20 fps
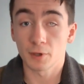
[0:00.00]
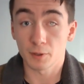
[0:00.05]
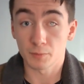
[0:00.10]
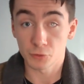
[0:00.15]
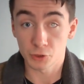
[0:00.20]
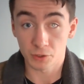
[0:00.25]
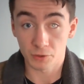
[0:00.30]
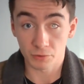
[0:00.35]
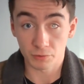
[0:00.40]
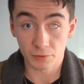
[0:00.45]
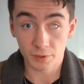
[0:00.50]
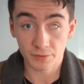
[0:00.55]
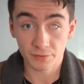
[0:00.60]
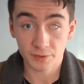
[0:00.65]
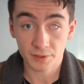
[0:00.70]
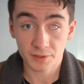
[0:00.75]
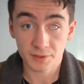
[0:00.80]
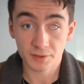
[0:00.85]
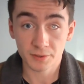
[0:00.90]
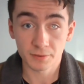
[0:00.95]
I'm John
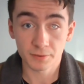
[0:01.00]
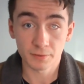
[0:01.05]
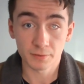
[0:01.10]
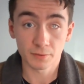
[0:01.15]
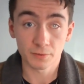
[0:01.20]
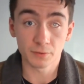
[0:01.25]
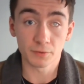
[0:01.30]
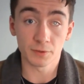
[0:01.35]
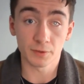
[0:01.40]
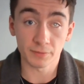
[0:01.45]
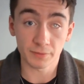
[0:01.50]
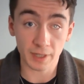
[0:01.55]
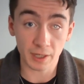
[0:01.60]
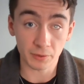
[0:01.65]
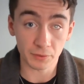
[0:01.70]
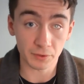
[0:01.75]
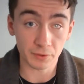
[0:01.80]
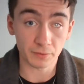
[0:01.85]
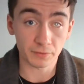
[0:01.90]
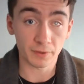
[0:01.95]
Griffiths, the
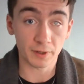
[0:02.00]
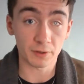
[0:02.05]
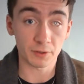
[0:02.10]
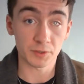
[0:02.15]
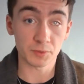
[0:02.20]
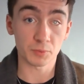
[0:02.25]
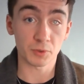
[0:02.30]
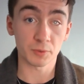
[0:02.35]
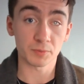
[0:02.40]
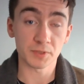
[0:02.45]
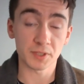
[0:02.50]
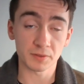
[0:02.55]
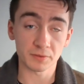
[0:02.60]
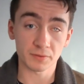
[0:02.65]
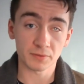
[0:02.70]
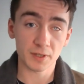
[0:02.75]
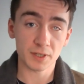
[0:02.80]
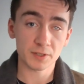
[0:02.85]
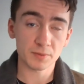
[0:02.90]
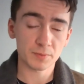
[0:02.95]
founder of Verus Property
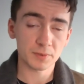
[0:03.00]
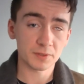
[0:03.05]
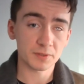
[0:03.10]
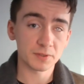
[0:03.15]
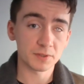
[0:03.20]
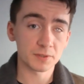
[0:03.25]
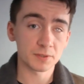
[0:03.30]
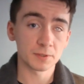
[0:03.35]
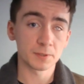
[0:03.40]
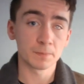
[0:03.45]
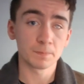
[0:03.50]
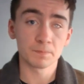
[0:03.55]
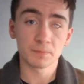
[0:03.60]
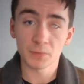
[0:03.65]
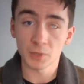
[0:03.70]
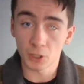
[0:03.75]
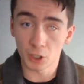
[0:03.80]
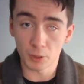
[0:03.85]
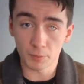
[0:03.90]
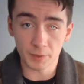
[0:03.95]
Investments.
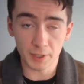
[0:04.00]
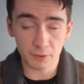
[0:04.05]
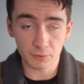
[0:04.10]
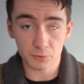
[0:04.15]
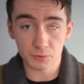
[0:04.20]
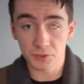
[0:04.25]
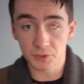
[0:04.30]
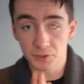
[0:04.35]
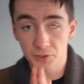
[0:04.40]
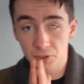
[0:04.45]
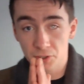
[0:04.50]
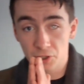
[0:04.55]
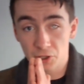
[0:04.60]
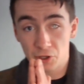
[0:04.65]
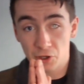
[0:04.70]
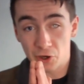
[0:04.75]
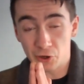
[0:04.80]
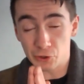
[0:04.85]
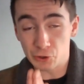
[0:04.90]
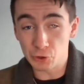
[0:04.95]
I hope that was
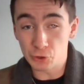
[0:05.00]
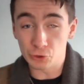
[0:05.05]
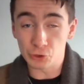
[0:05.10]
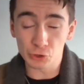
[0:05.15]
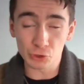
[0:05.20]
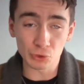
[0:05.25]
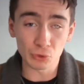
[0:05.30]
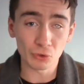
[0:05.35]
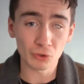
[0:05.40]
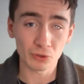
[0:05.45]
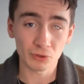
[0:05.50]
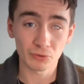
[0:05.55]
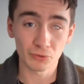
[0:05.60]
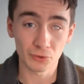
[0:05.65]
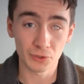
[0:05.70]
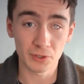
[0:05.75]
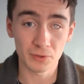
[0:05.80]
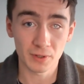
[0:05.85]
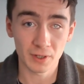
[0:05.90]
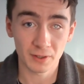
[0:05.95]
a good talk
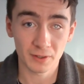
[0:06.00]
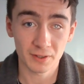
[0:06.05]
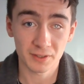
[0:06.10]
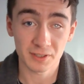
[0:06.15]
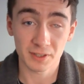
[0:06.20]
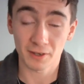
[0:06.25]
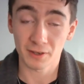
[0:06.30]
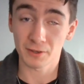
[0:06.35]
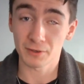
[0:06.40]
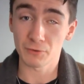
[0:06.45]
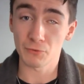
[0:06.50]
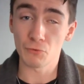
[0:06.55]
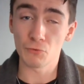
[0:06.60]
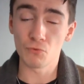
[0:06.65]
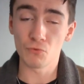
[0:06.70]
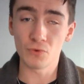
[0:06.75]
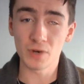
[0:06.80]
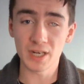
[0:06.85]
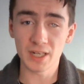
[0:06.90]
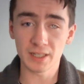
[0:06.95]
for you guys. I
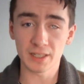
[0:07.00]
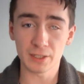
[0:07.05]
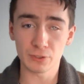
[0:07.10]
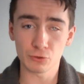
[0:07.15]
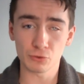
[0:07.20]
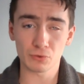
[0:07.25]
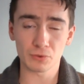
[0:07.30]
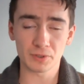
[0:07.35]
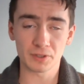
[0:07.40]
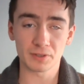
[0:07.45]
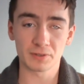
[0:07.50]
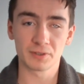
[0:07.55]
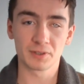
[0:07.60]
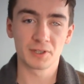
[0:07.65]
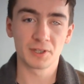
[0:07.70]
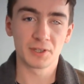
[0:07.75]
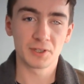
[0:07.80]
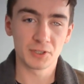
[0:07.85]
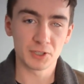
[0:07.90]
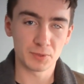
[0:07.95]
really enjoyed
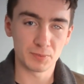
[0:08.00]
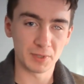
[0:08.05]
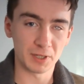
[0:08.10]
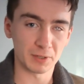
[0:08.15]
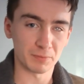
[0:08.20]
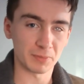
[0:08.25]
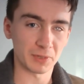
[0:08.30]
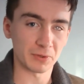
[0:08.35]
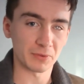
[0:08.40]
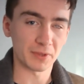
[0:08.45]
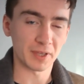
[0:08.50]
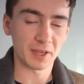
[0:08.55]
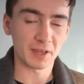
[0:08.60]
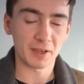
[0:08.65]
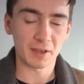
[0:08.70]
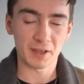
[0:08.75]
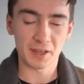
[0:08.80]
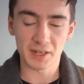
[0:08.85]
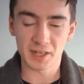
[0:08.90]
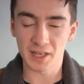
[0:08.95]
speaking about that.
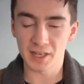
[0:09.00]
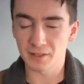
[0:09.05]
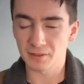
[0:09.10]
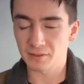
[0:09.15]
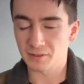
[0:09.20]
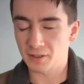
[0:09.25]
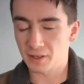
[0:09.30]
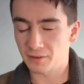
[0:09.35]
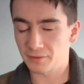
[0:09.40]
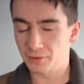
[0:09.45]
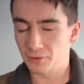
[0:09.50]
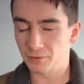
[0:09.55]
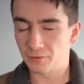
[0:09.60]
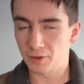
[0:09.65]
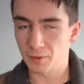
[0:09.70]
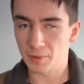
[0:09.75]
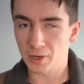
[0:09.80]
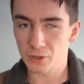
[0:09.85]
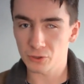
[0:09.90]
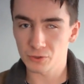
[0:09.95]
Again, I feel
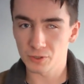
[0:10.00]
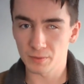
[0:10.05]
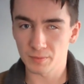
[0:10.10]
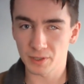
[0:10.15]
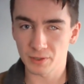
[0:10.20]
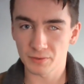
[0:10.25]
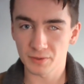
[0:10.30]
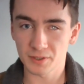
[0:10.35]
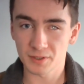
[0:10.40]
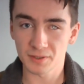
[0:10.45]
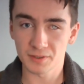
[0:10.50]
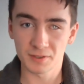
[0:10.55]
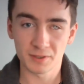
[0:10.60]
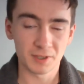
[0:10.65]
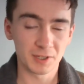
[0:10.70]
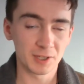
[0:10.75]
very passionate about this.